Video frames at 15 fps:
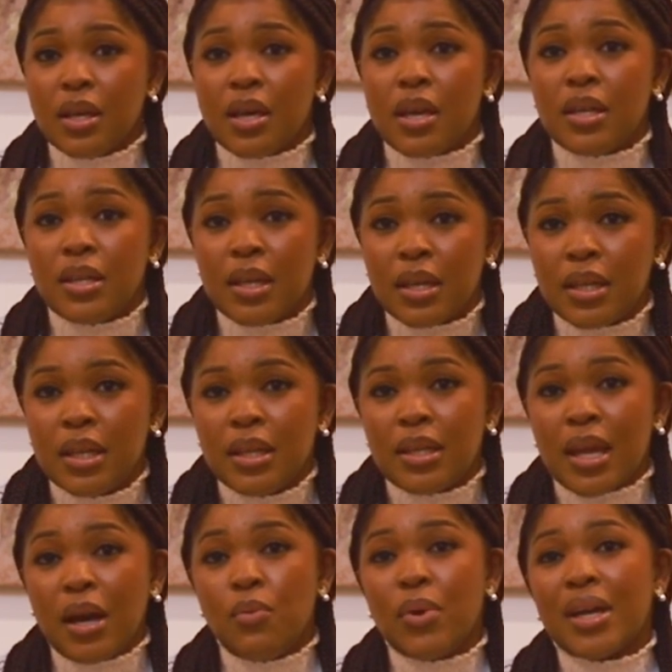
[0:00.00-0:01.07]
and then
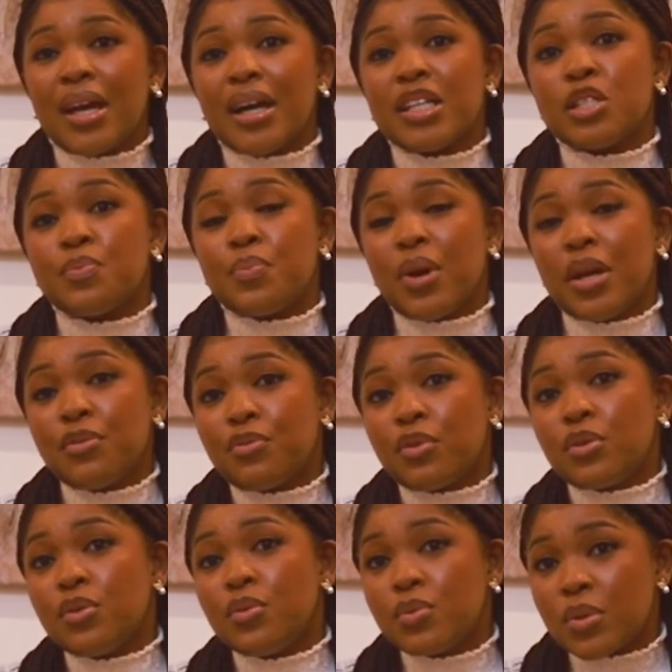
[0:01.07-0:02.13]
that way it can spread for
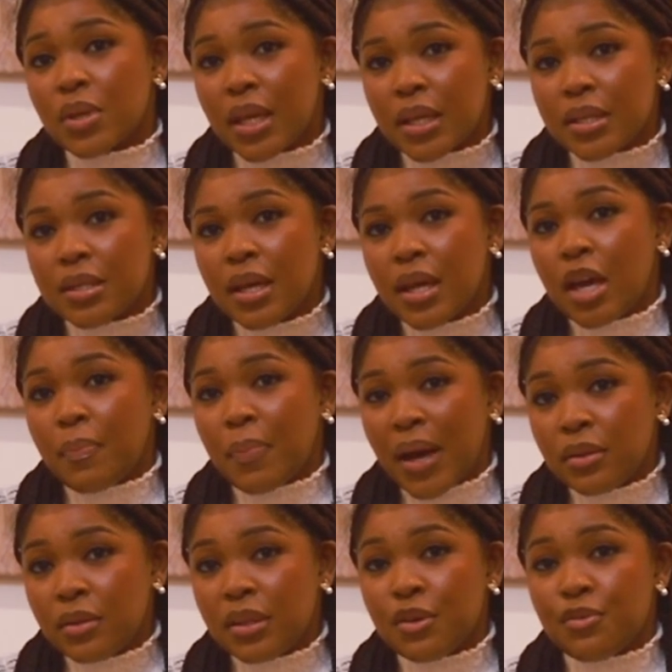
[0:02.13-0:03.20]
you to get a
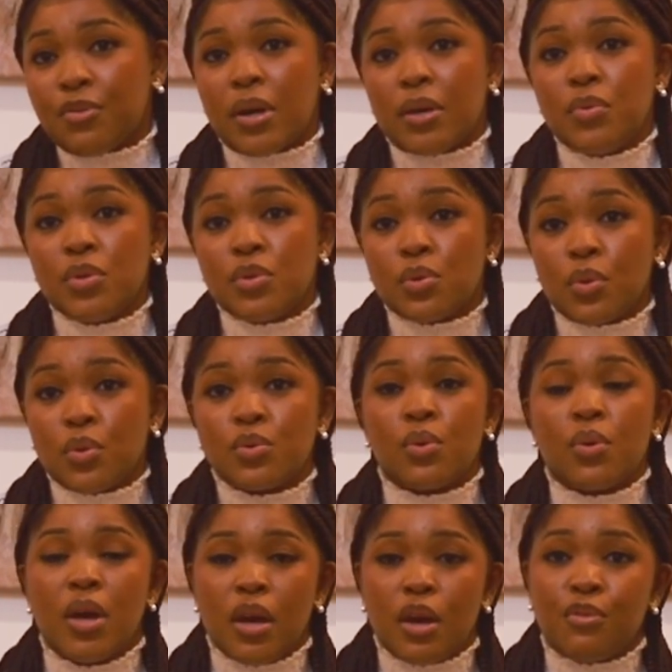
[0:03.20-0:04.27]
pyelonephritis, which is
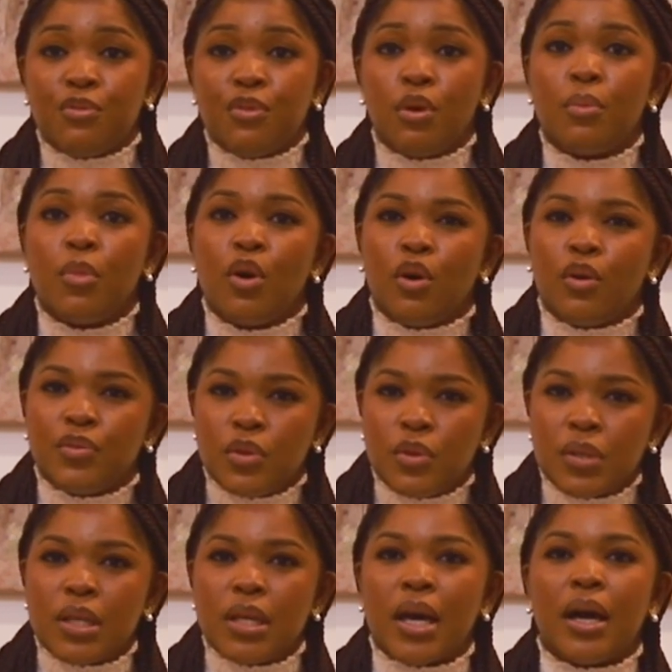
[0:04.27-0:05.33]
also a form of
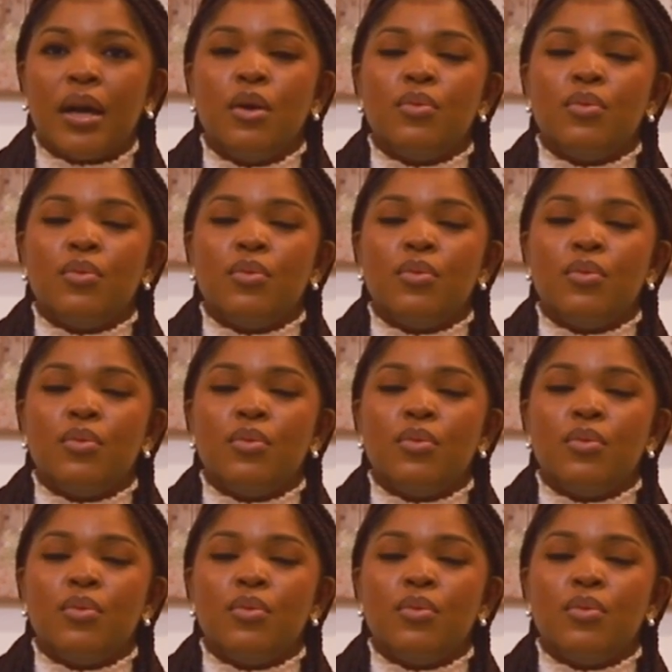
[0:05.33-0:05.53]
UTI.